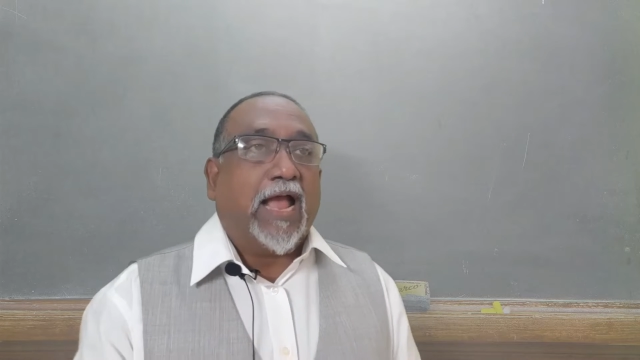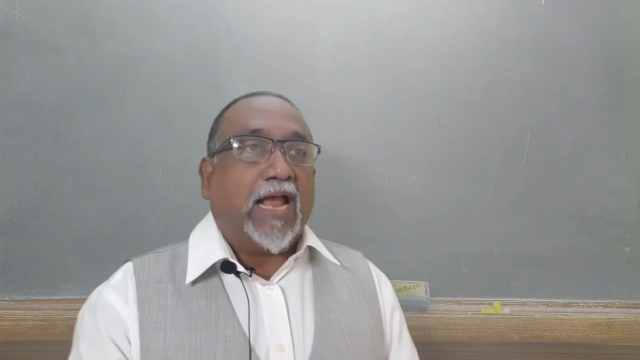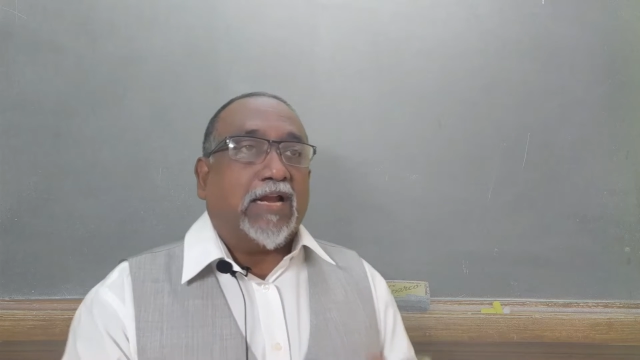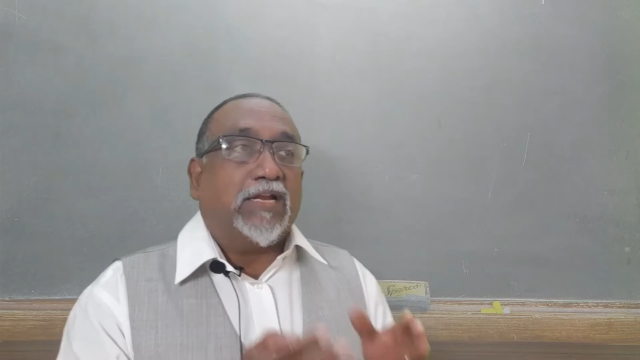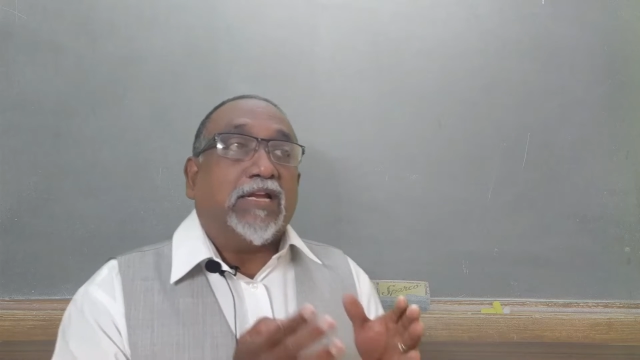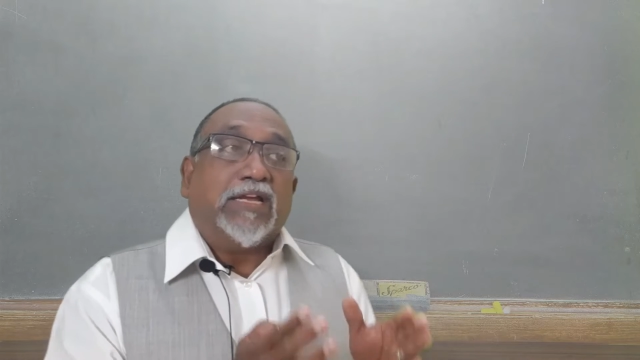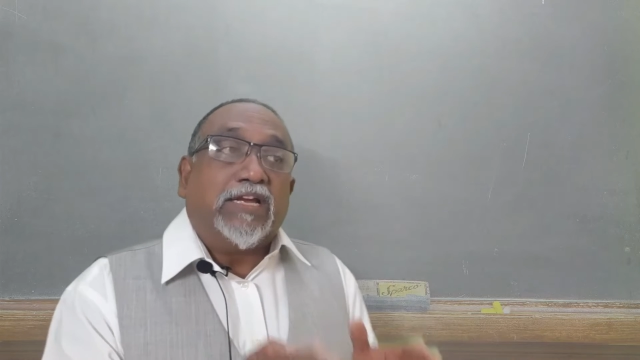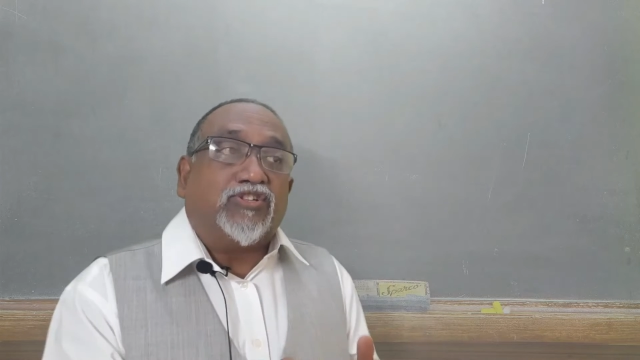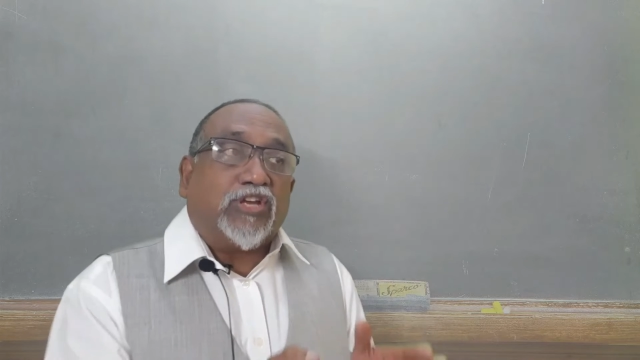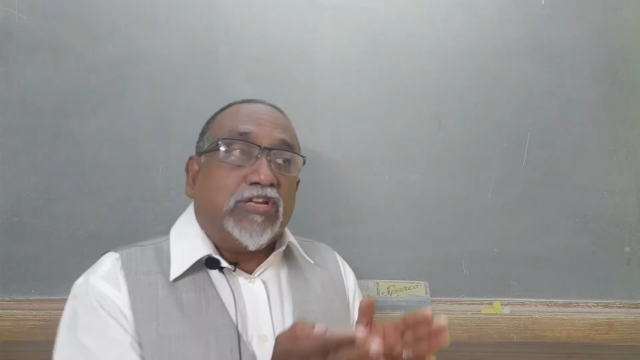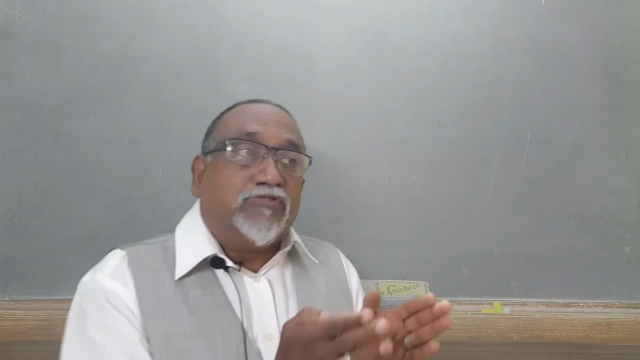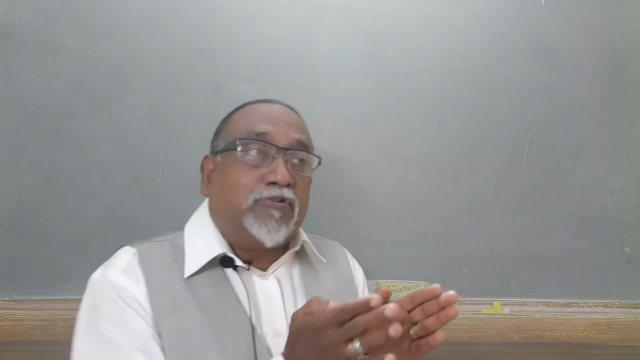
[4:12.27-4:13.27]
and
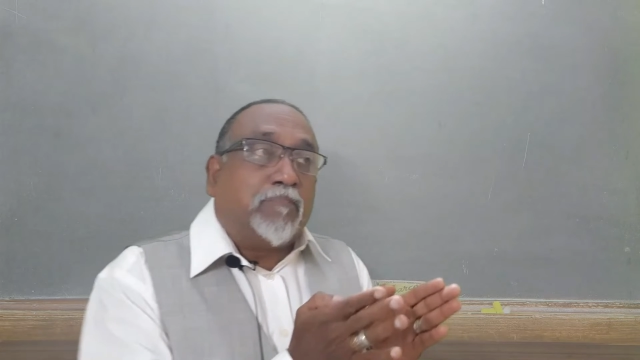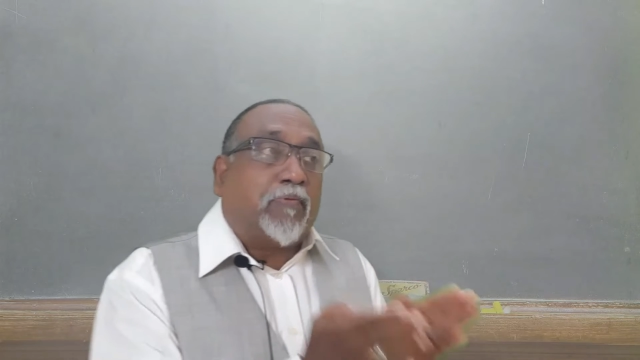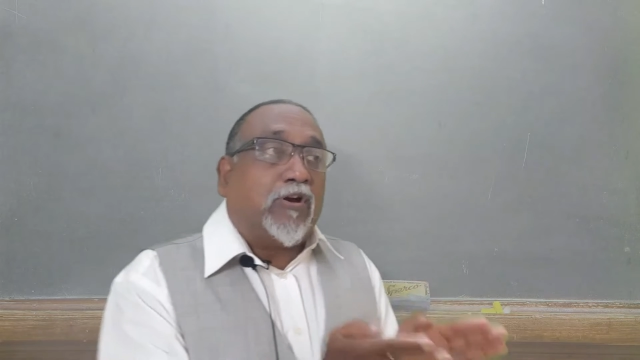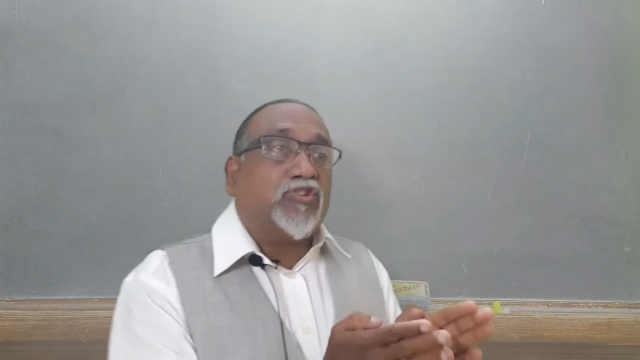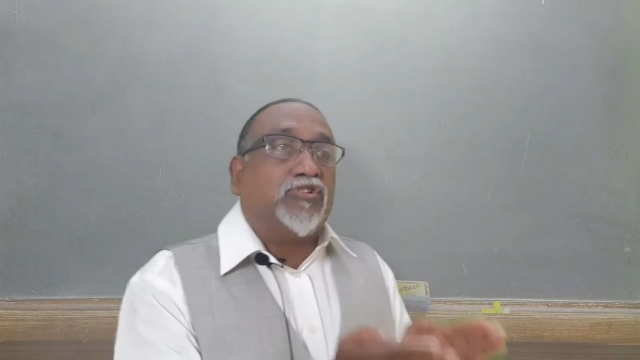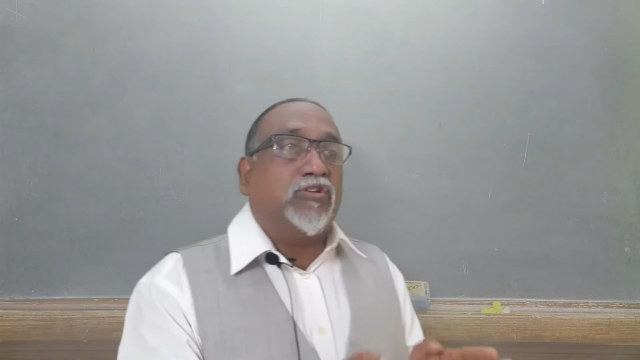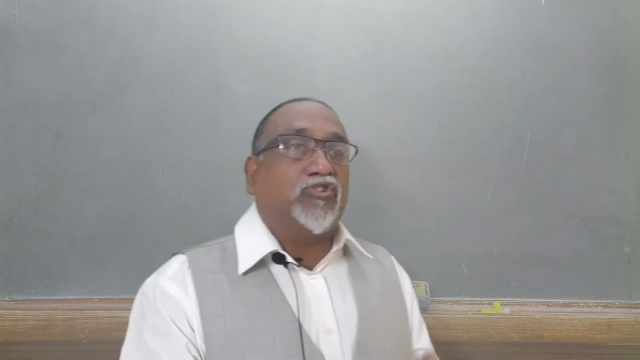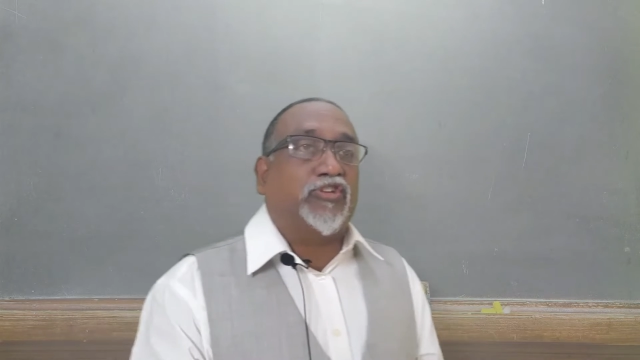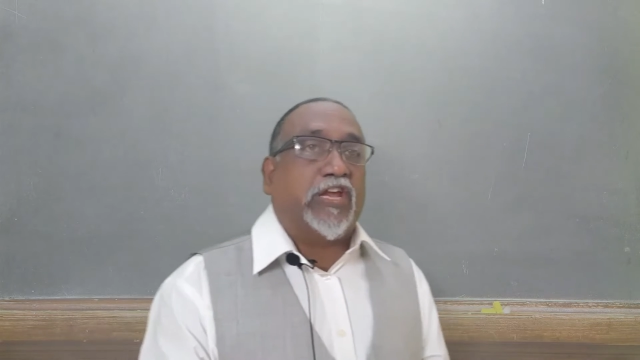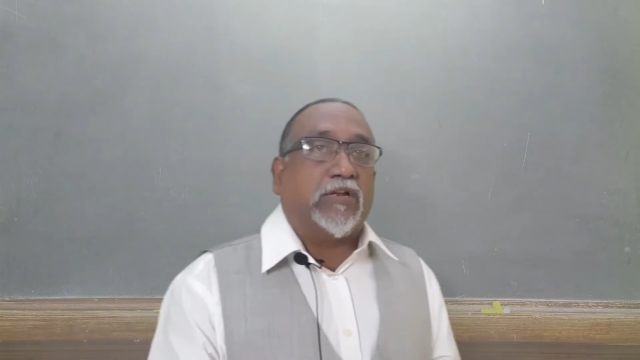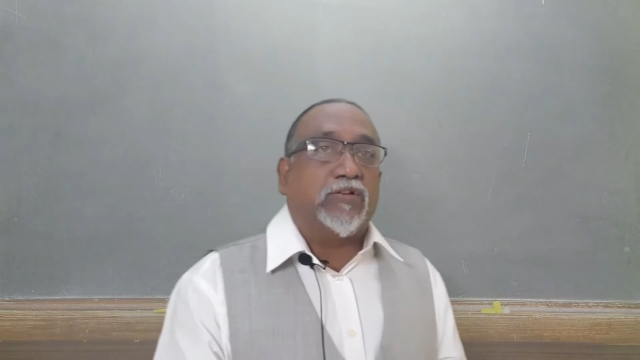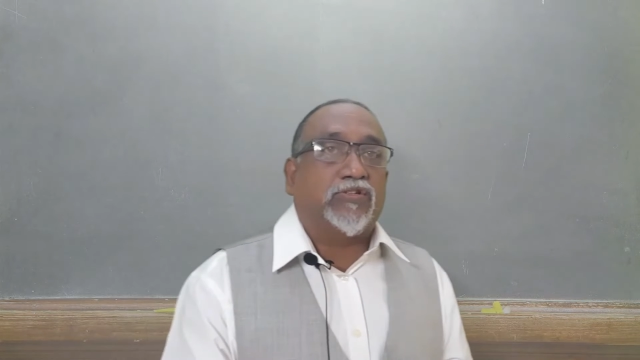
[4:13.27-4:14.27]
his interpersonal
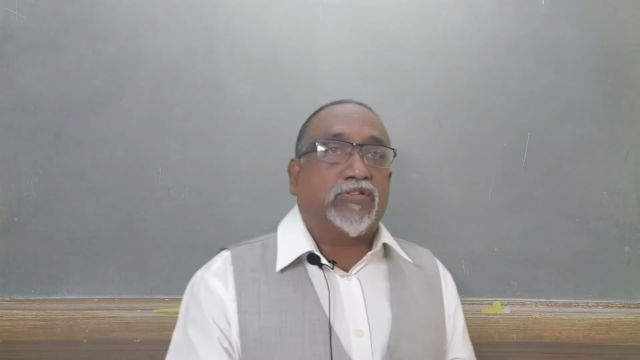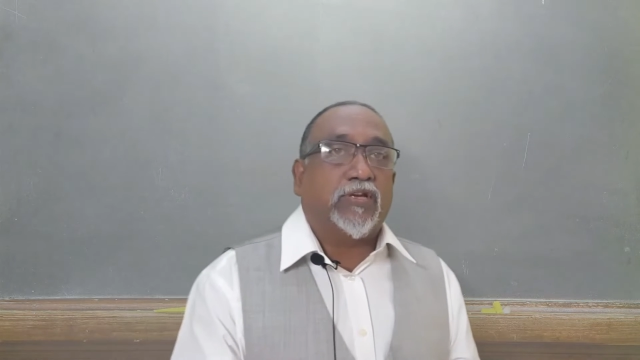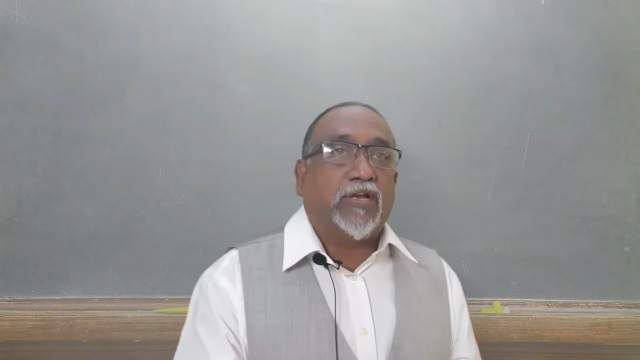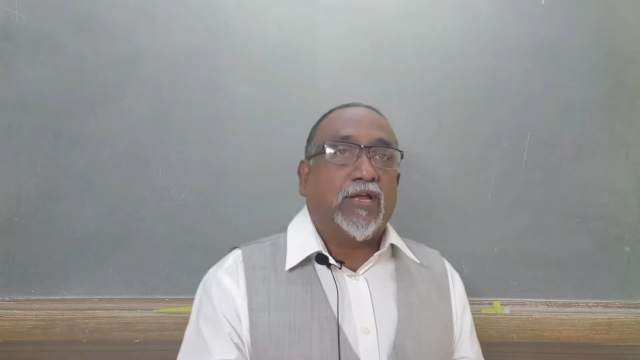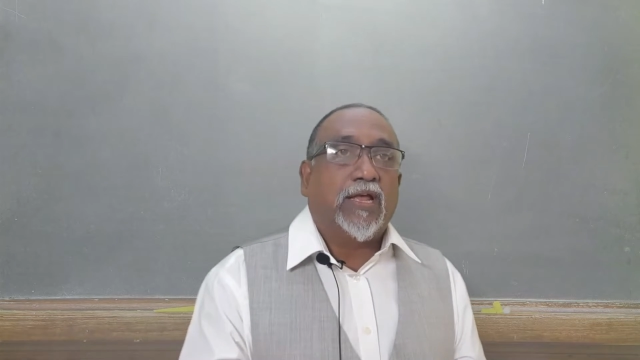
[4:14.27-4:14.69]
skills